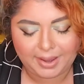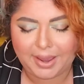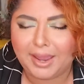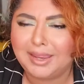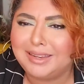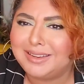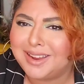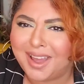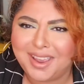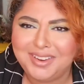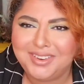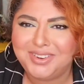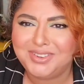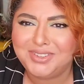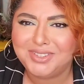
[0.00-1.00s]
Eight,
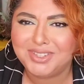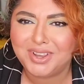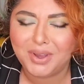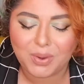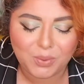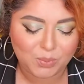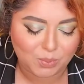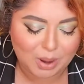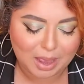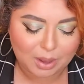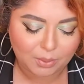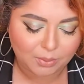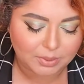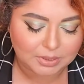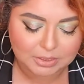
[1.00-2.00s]
nine years ago.
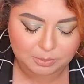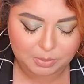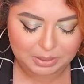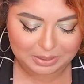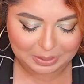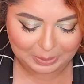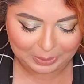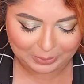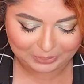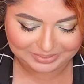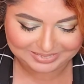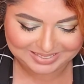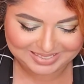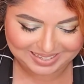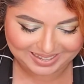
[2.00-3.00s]
Wow, it's been a
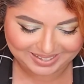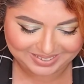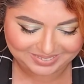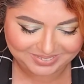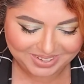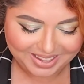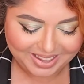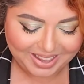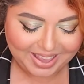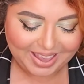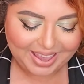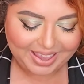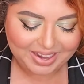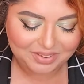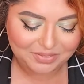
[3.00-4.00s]
long time.
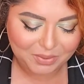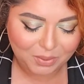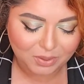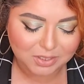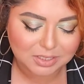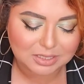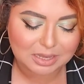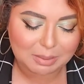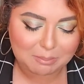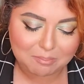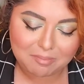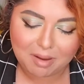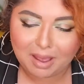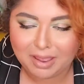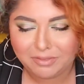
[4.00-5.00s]
And of course,
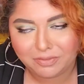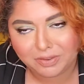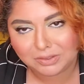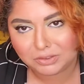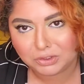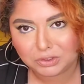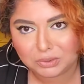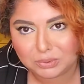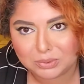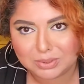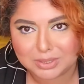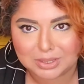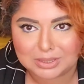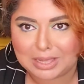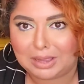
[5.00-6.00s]
my Fila
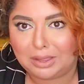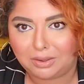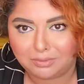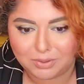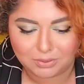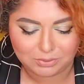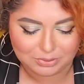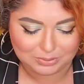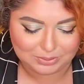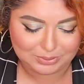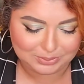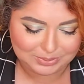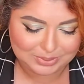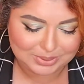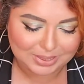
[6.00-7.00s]
shoes, because I love those
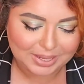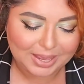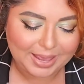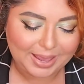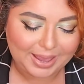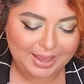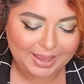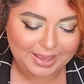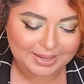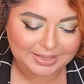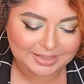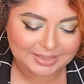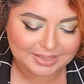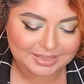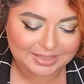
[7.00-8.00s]
shoes,
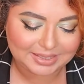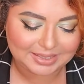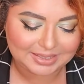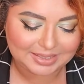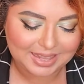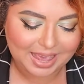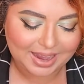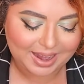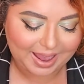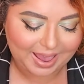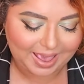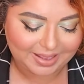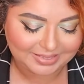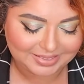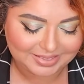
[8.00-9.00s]
and that
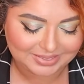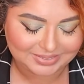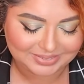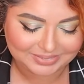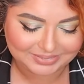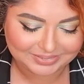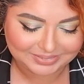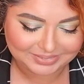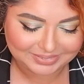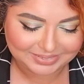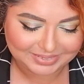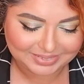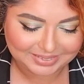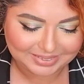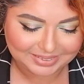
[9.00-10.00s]
hat too.
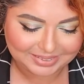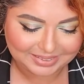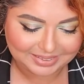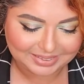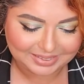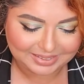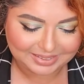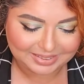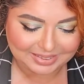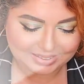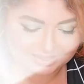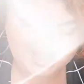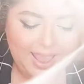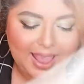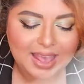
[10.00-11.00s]

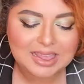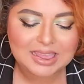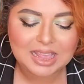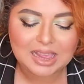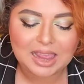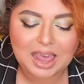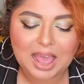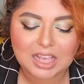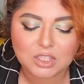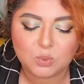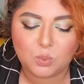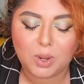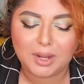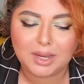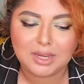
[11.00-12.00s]
And the
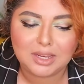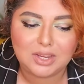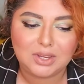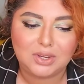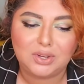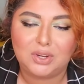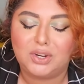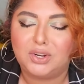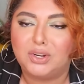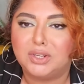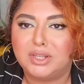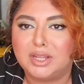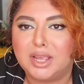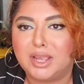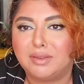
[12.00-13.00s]
last one in
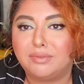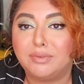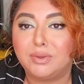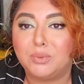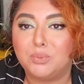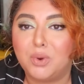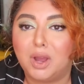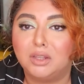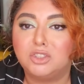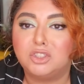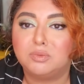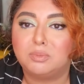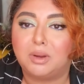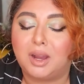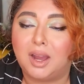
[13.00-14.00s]
here, if you
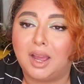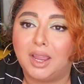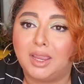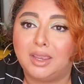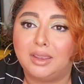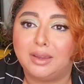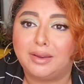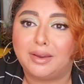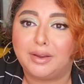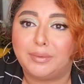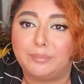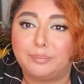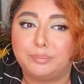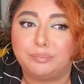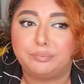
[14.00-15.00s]
watch my
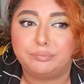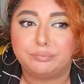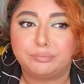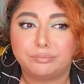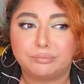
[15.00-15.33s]
um,